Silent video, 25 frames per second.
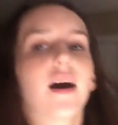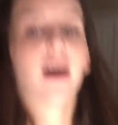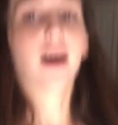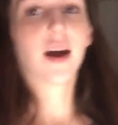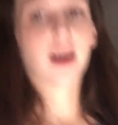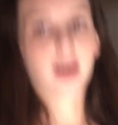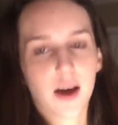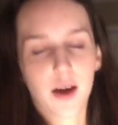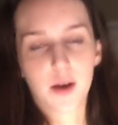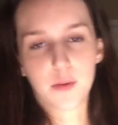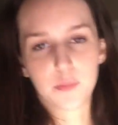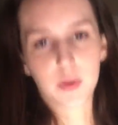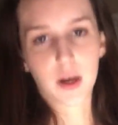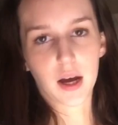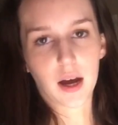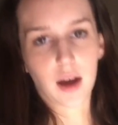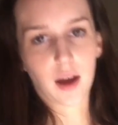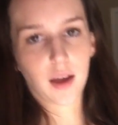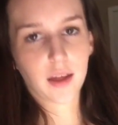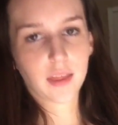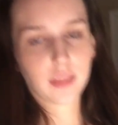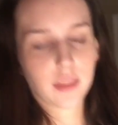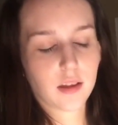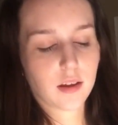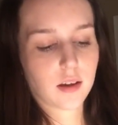
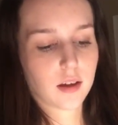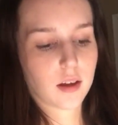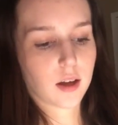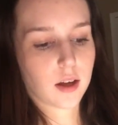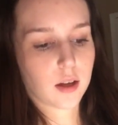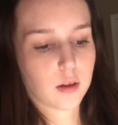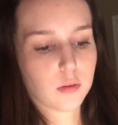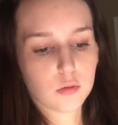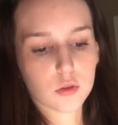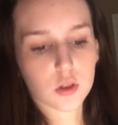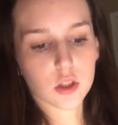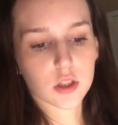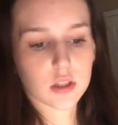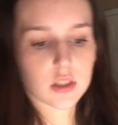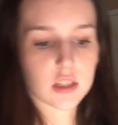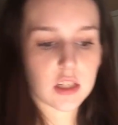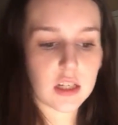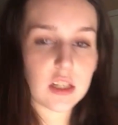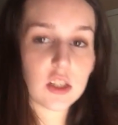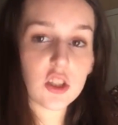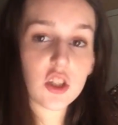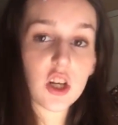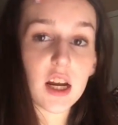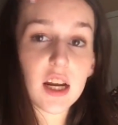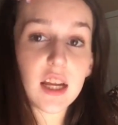I think I'm just
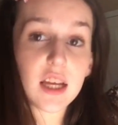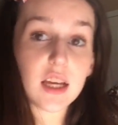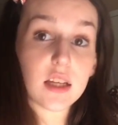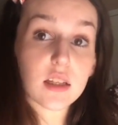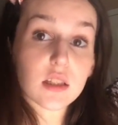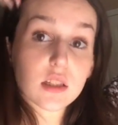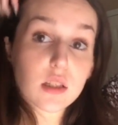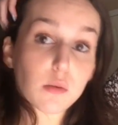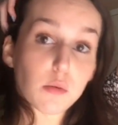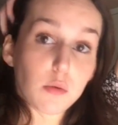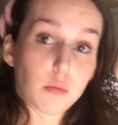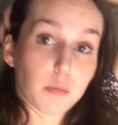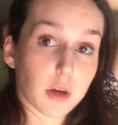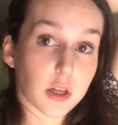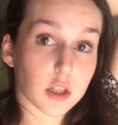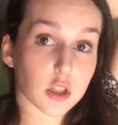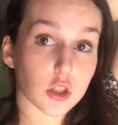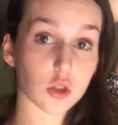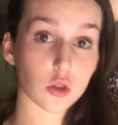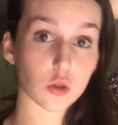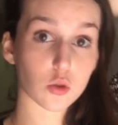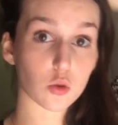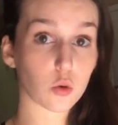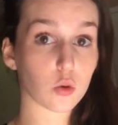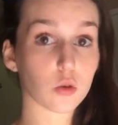gonna try to get some of my
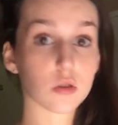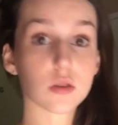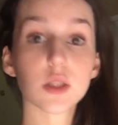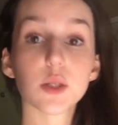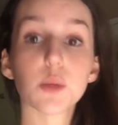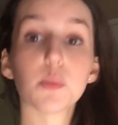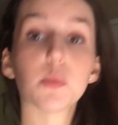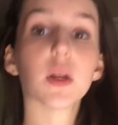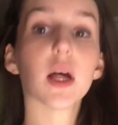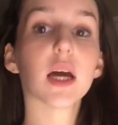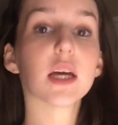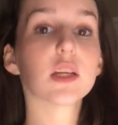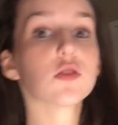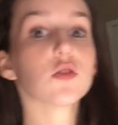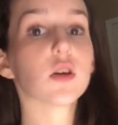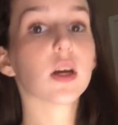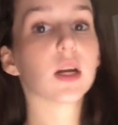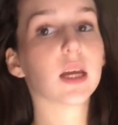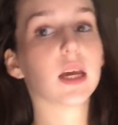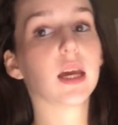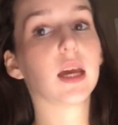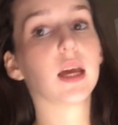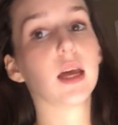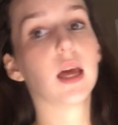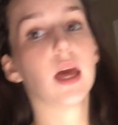school supplies
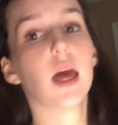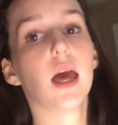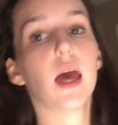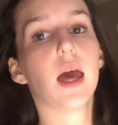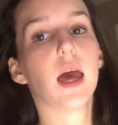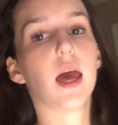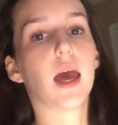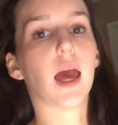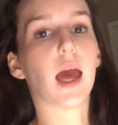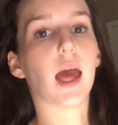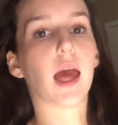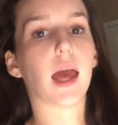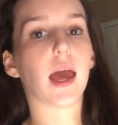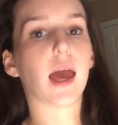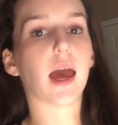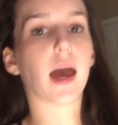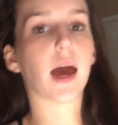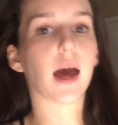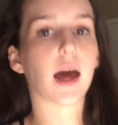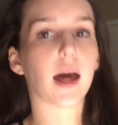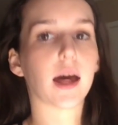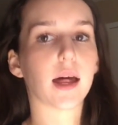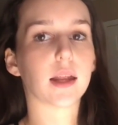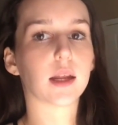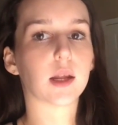ready
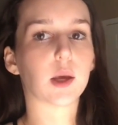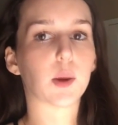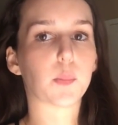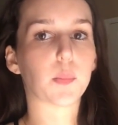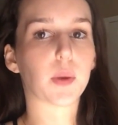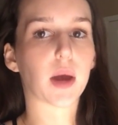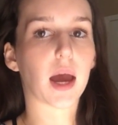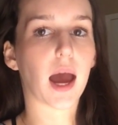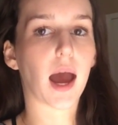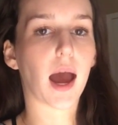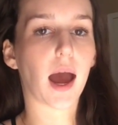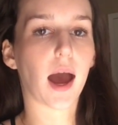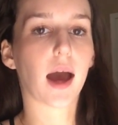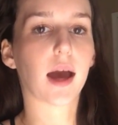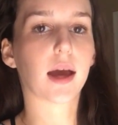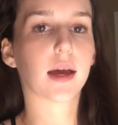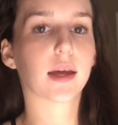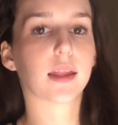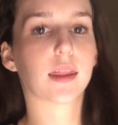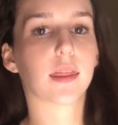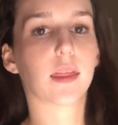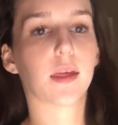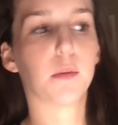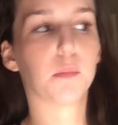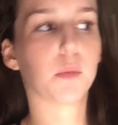and
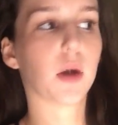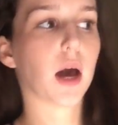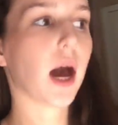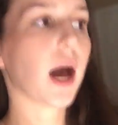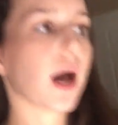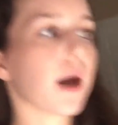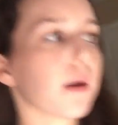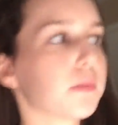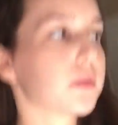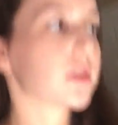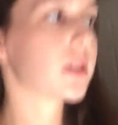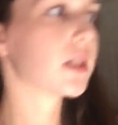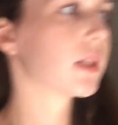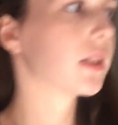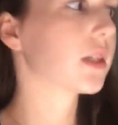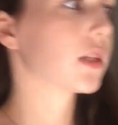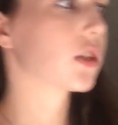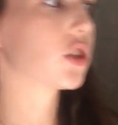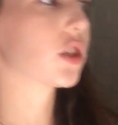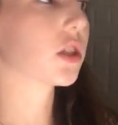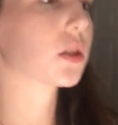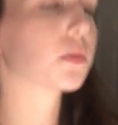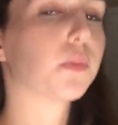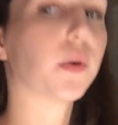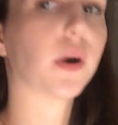pack them up, since I
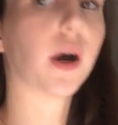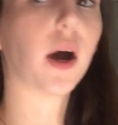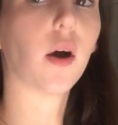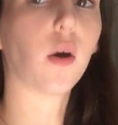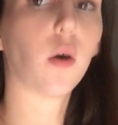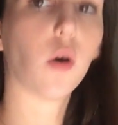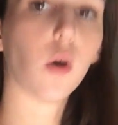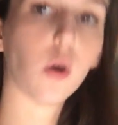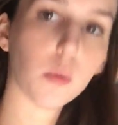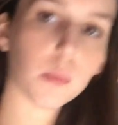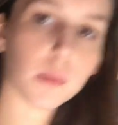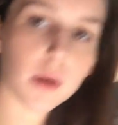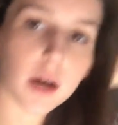just bought a whole